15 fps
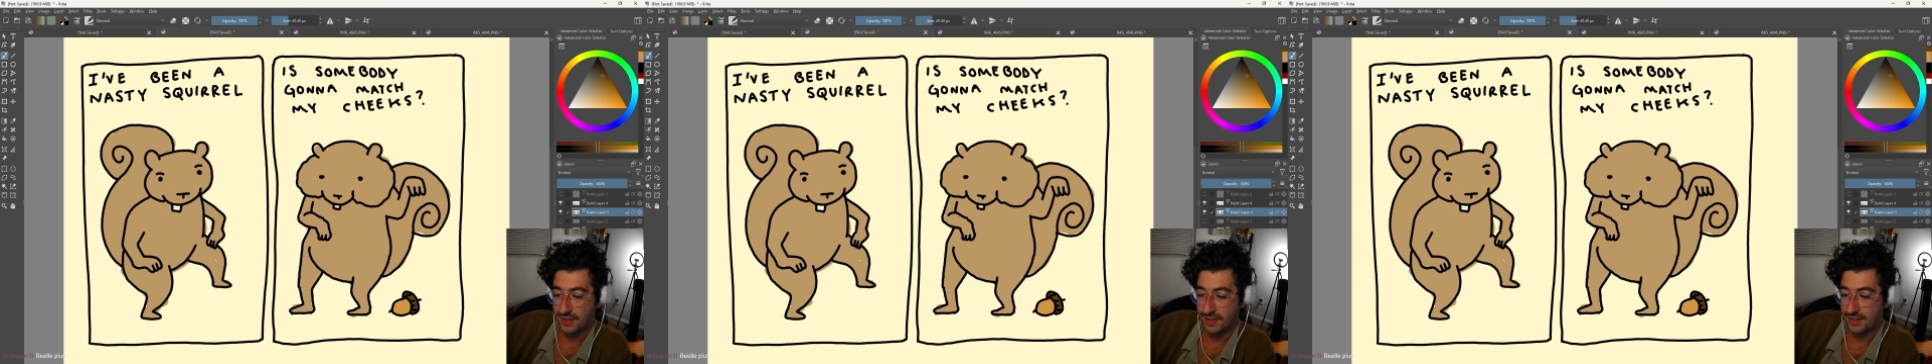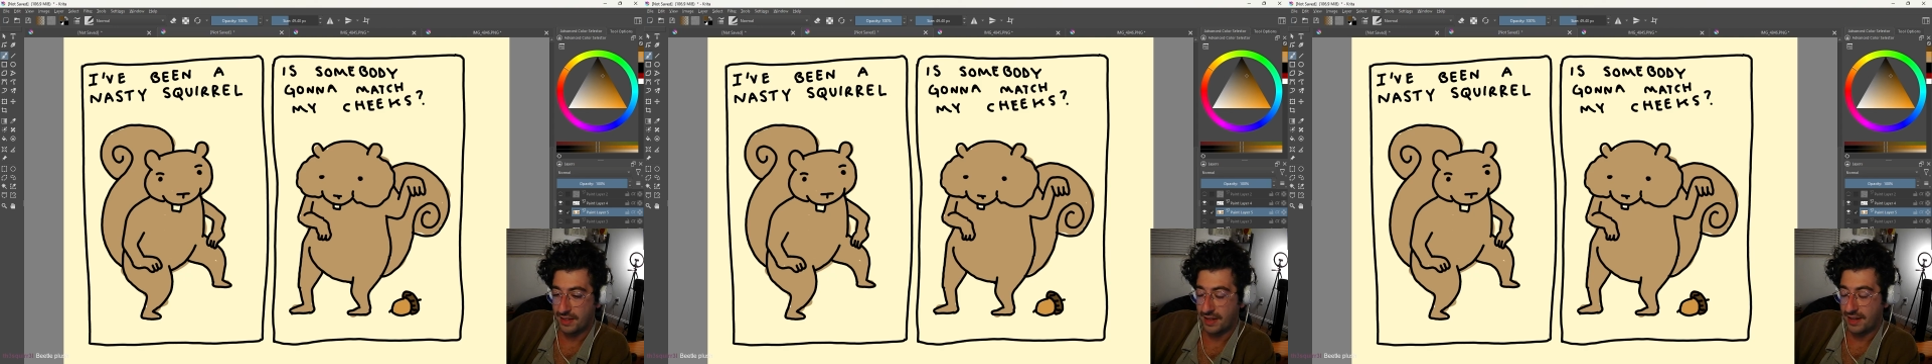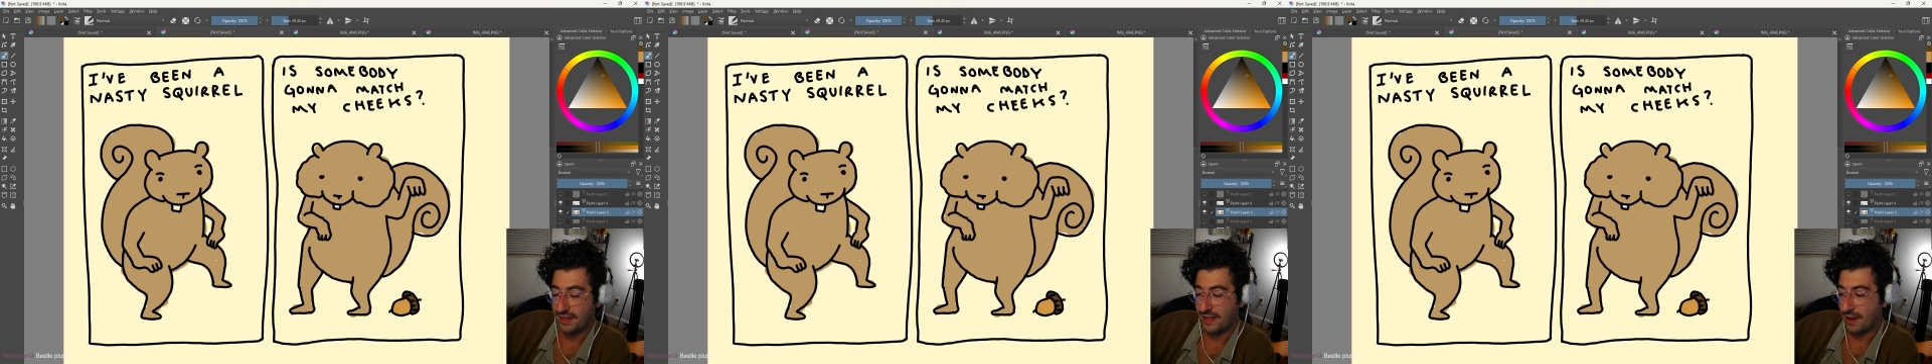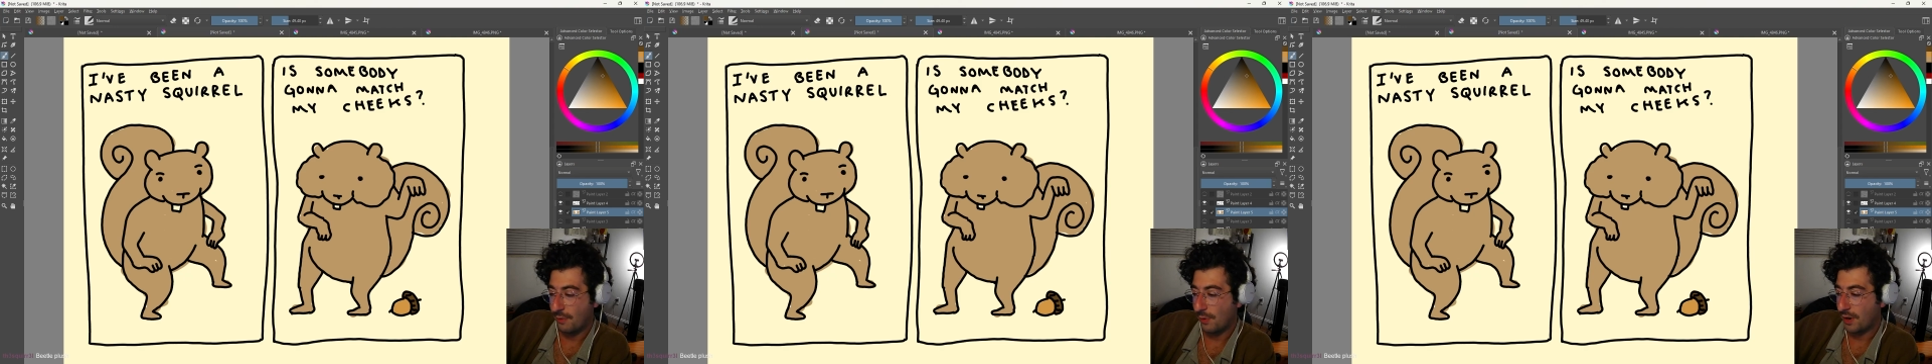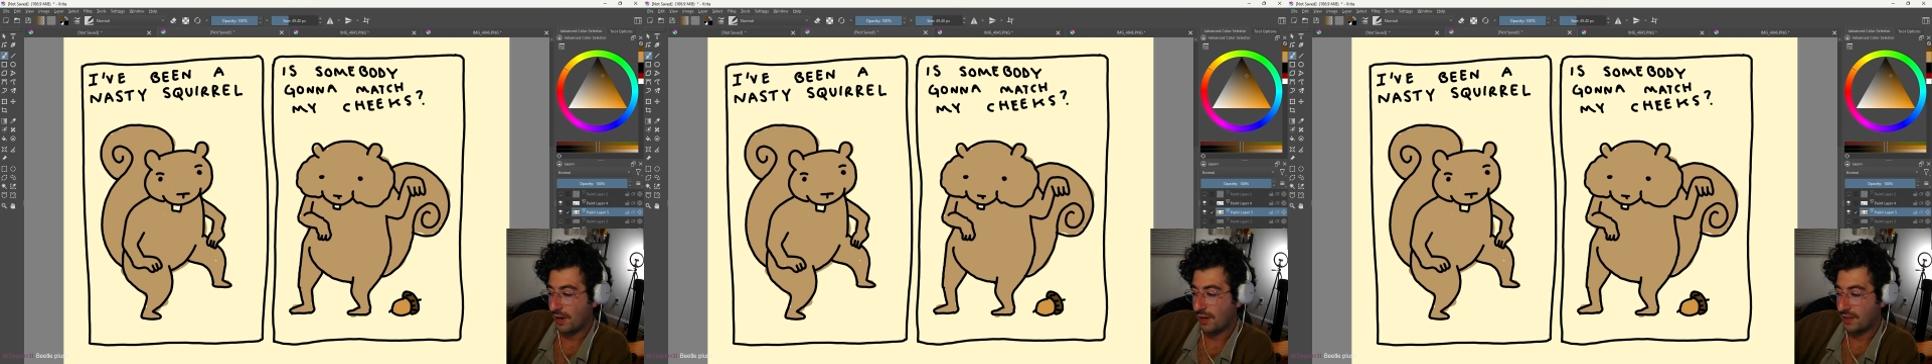that
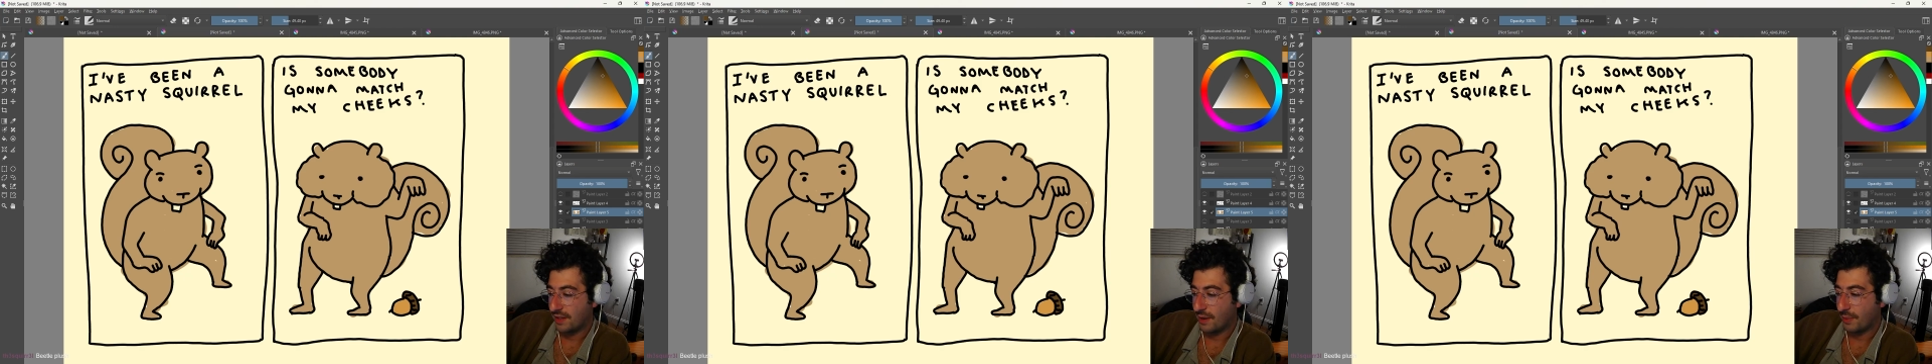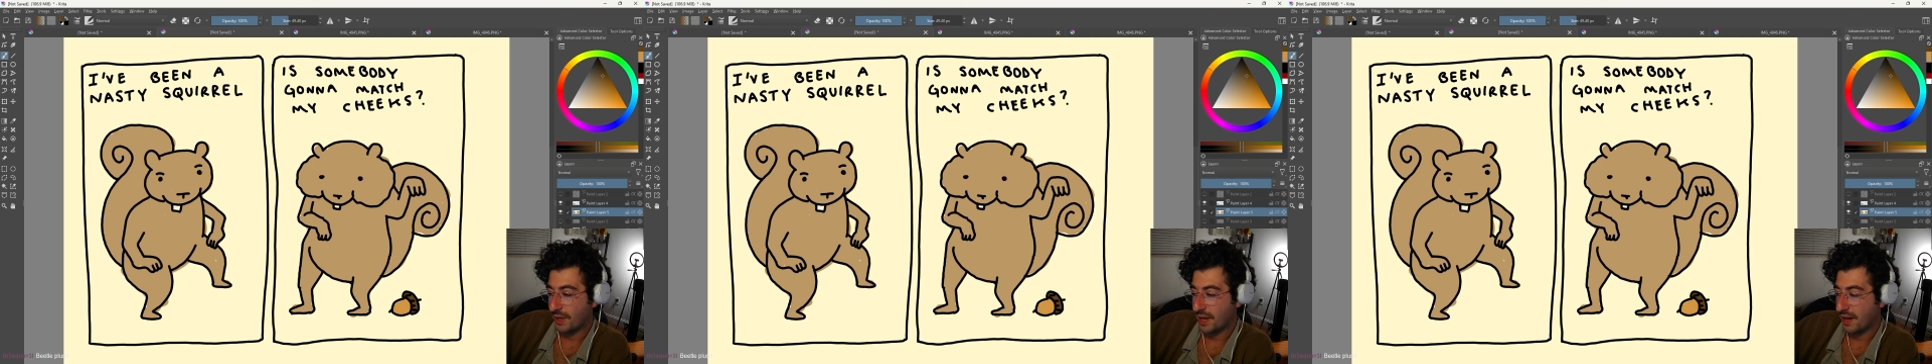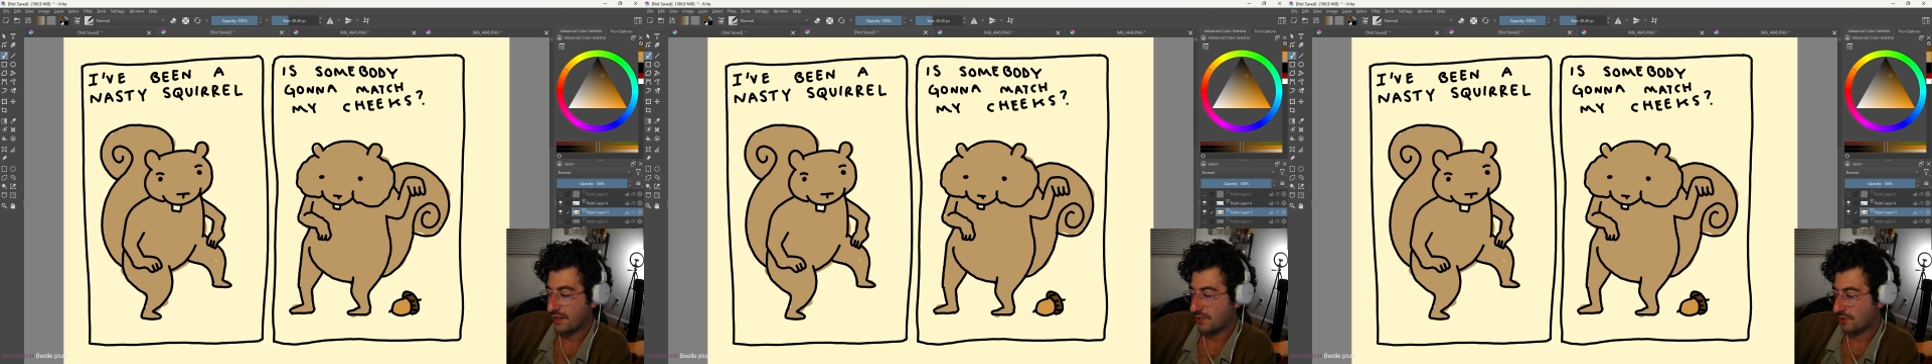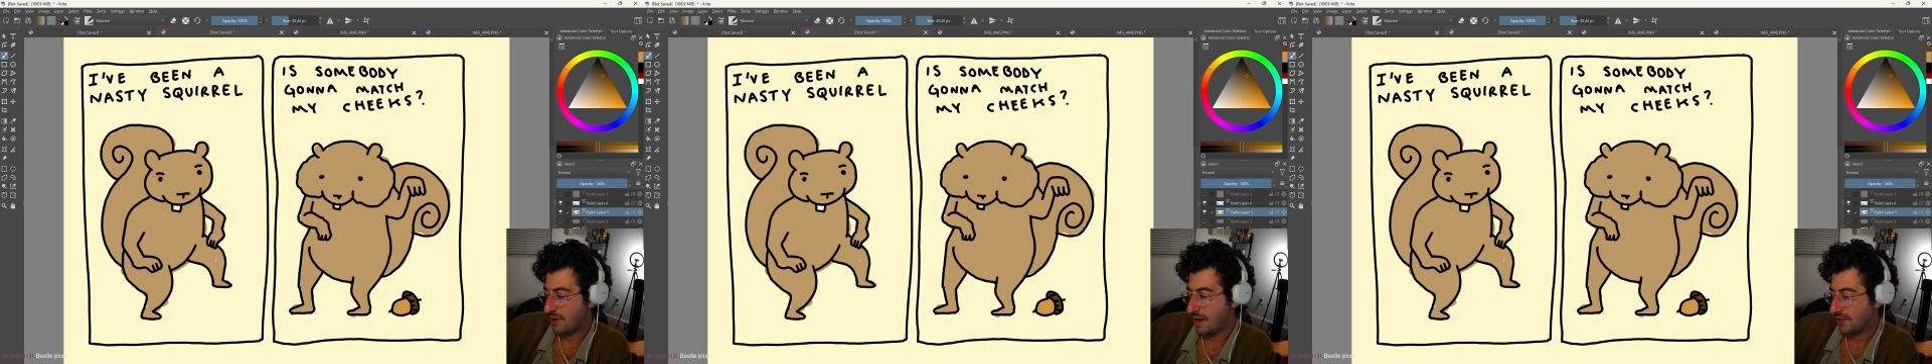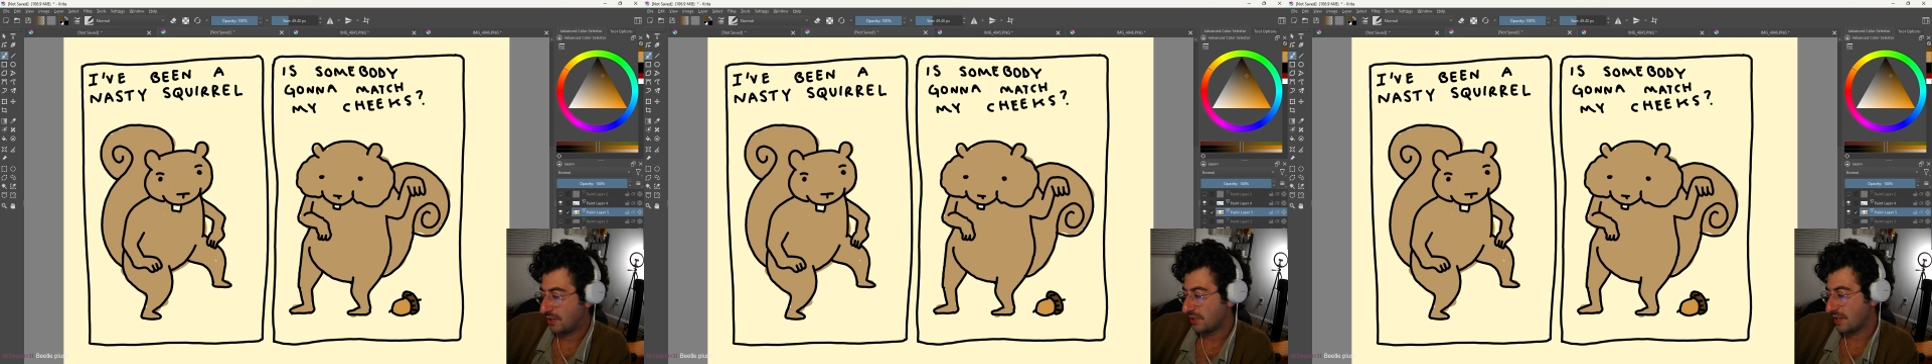one kind of
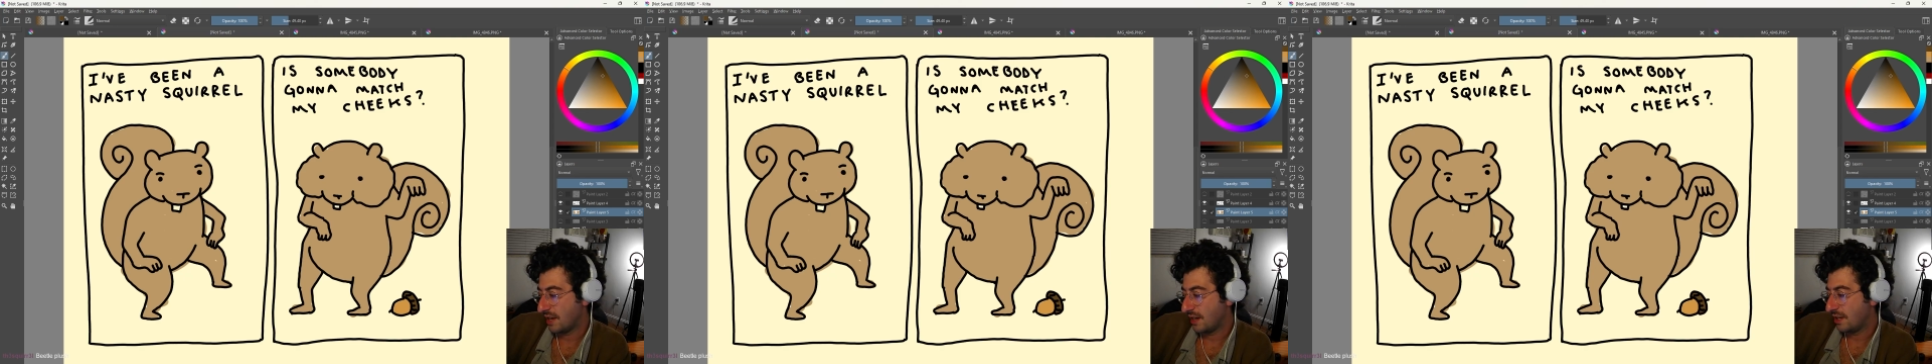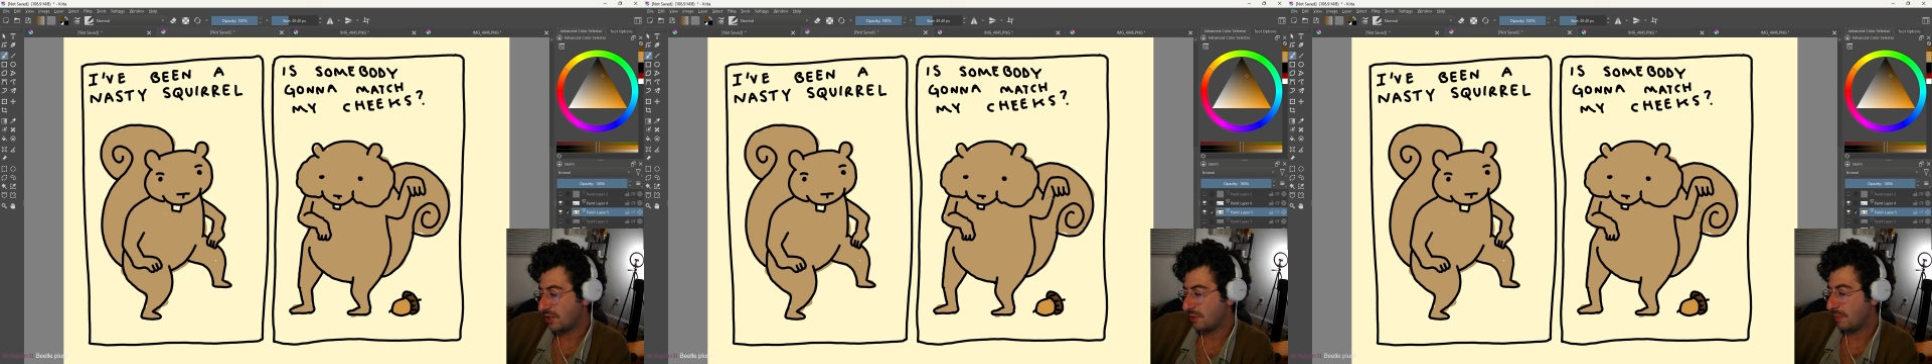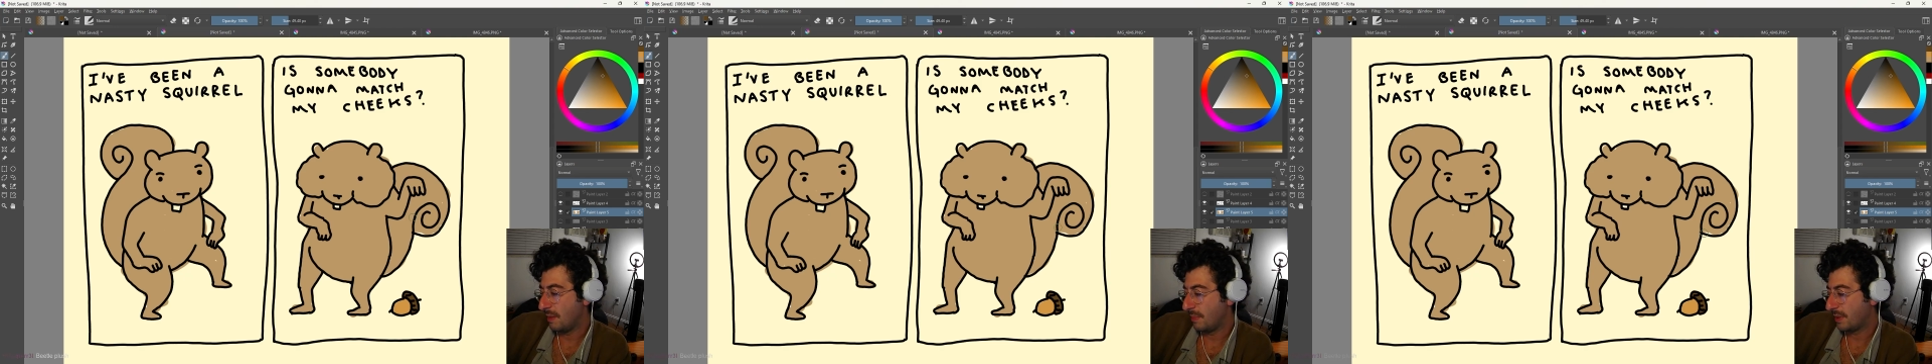scratches that itch a bit.